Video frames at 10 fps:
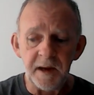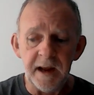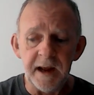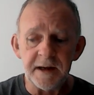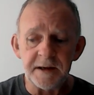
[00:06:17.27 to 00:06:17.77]

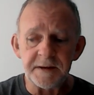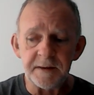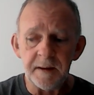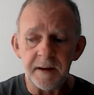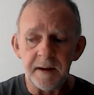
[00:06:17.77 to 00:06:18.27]

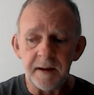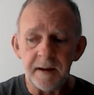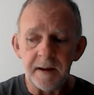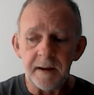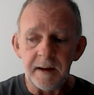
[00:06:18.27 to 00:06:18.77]
is
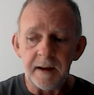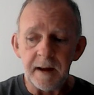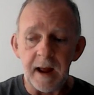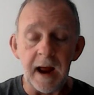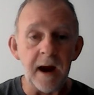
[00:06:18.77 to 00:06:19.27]

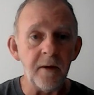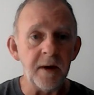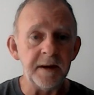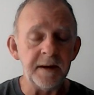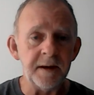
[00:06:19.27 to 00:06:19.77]

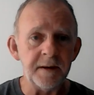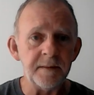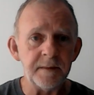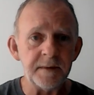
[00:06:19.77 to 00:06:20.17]
hiring the